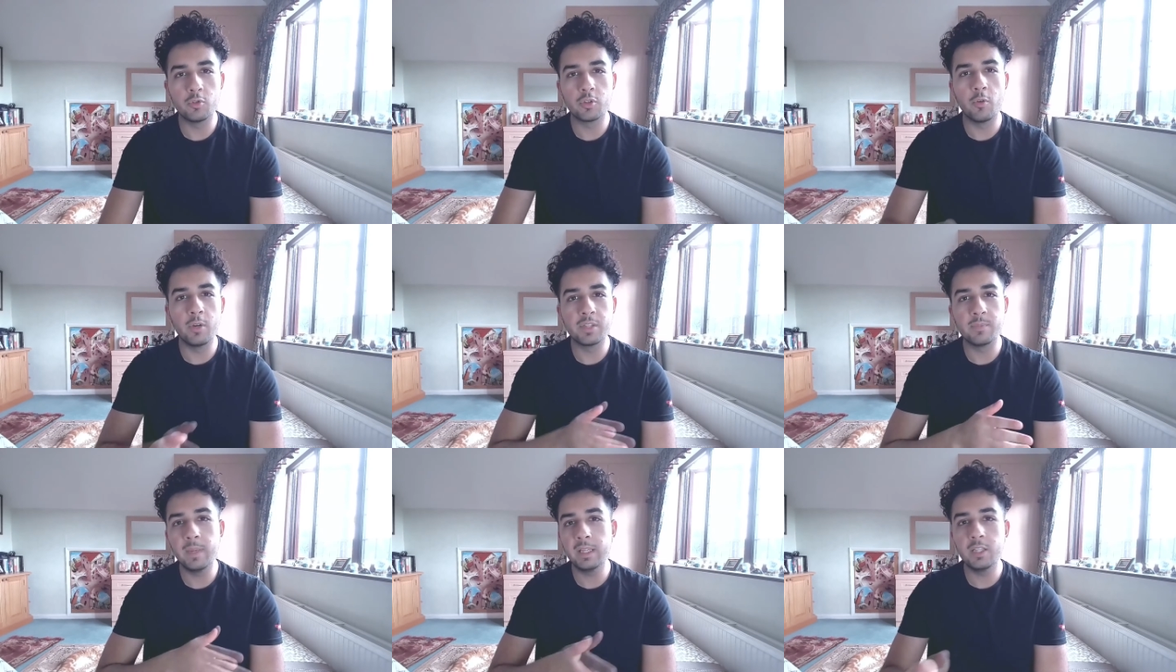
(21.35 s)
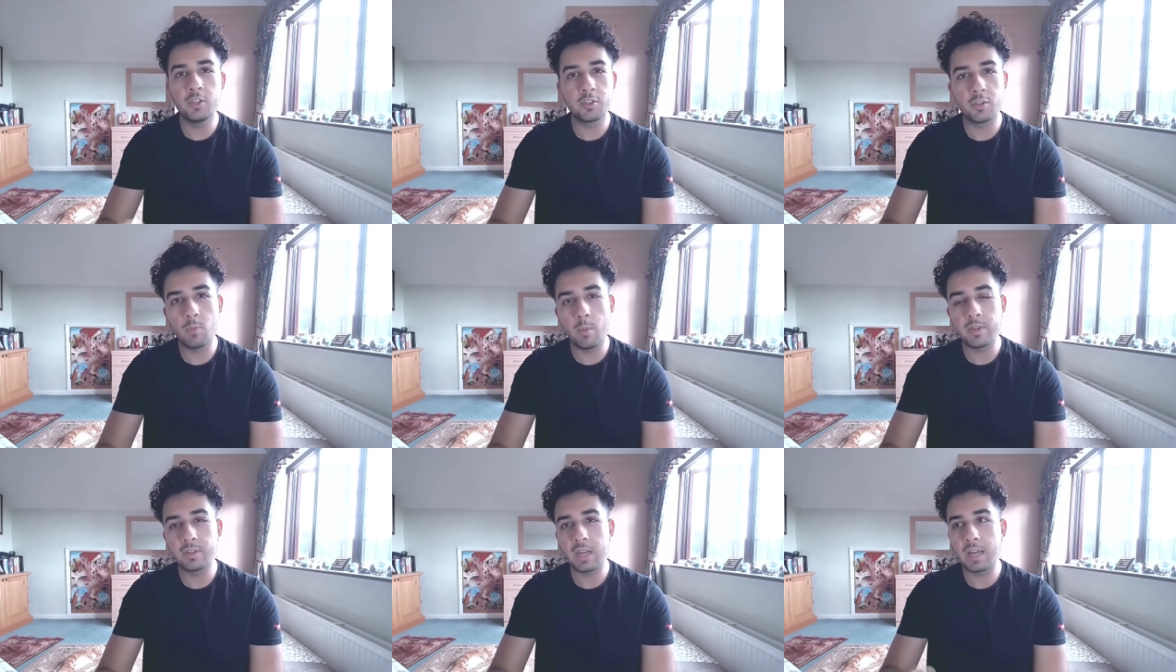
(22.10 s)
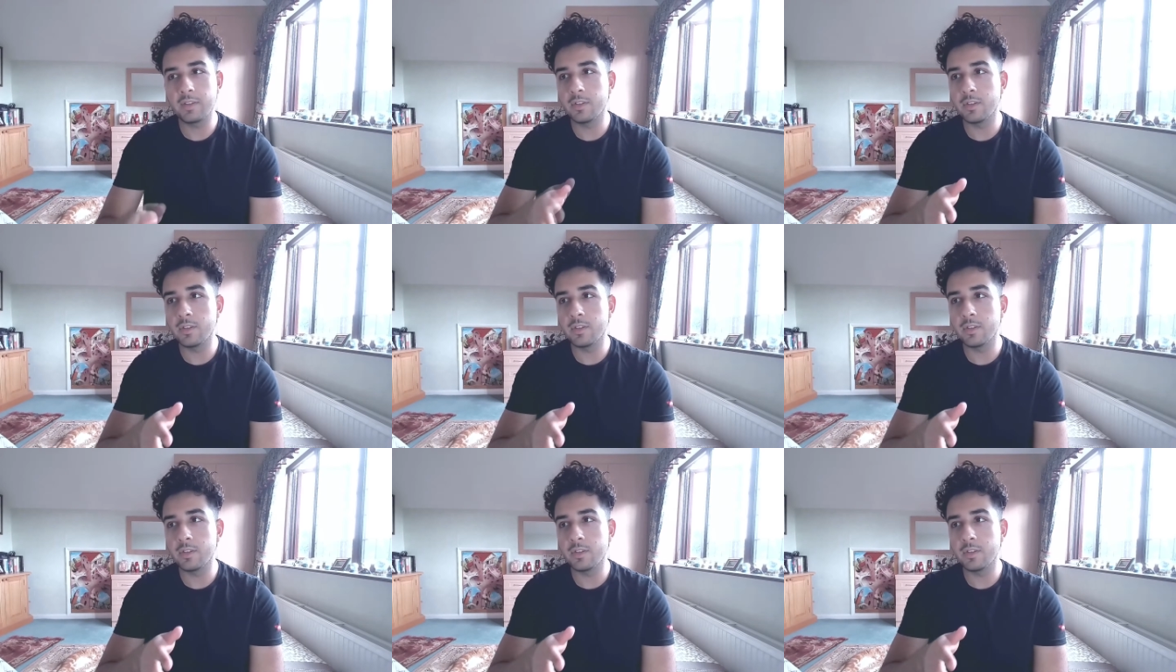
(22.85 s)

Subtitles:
So it's mainly just in women's sizes.